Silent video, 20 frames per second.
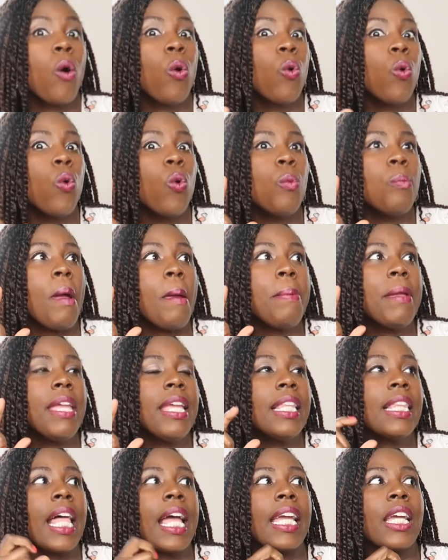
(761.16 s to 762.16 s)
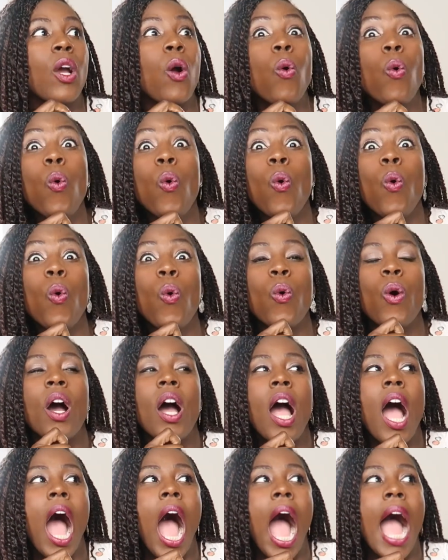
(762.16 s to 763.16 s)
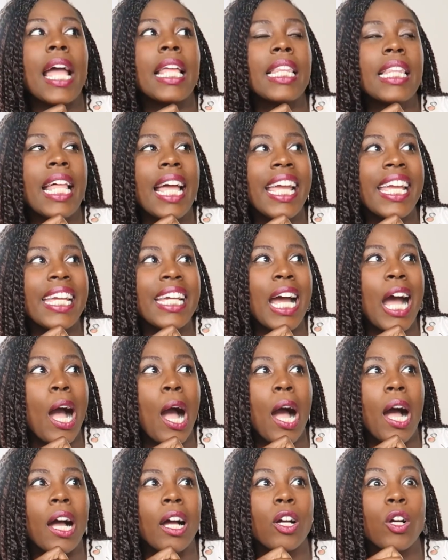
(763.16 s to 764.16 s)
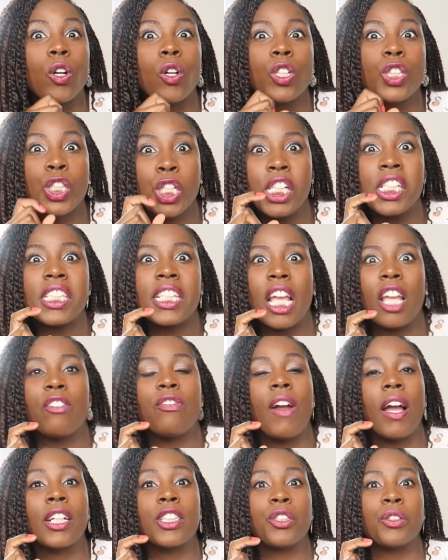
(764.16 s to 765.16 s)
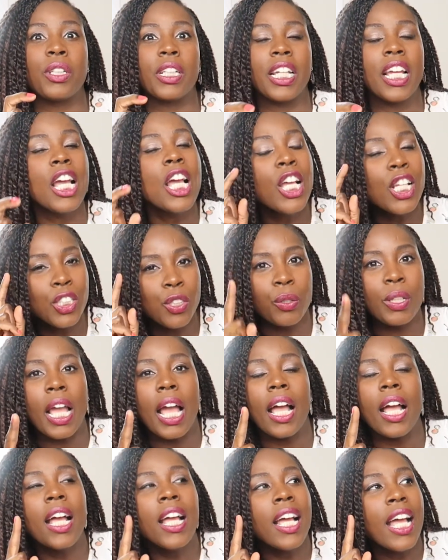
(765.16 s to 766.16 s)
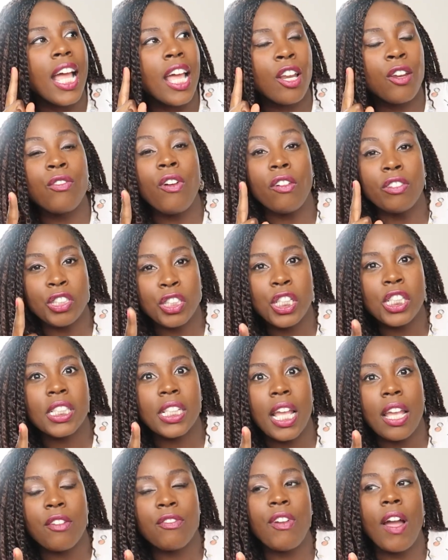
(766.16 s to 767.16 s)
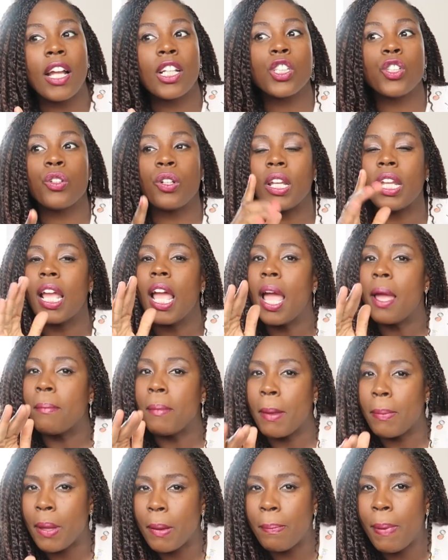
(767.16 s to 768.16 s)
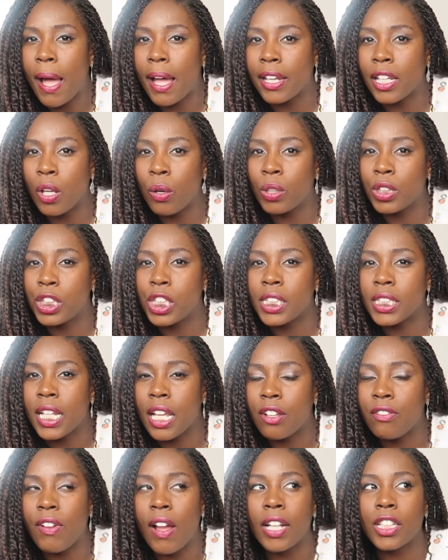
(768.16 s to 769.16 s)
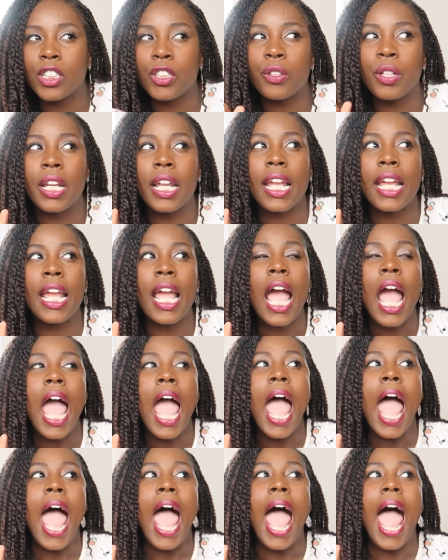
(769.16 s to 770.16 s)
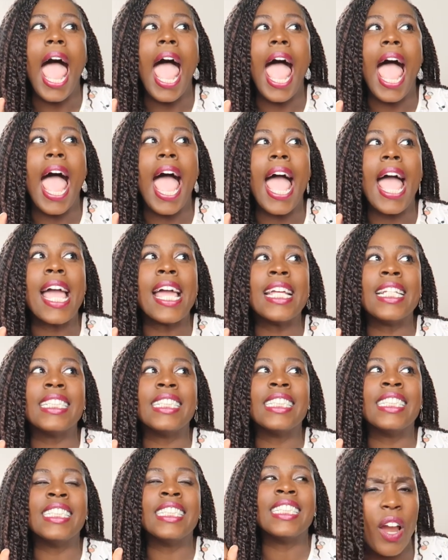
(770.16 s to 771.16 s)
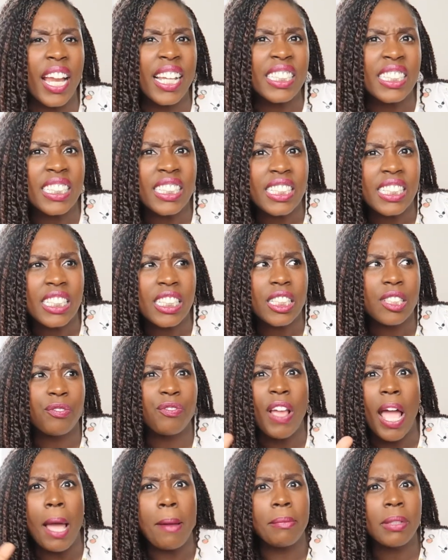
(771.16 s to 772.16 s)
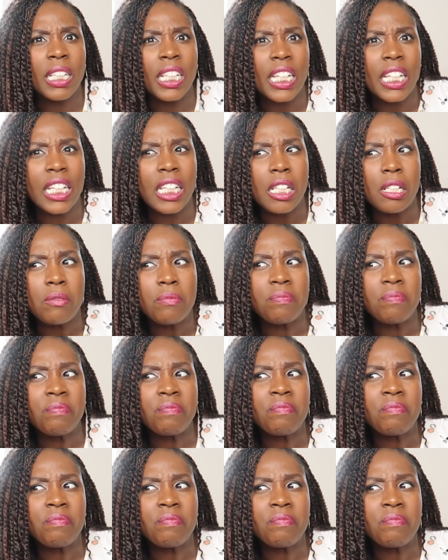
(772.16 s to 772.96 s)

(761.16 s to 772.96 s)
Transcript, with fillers: ooh, maybe like, ooh, I like uh, Cheesecake Factory. So yeah, it involves Cheesecake Factory, maybe a patio at Cheesecake Factory, and friends, family.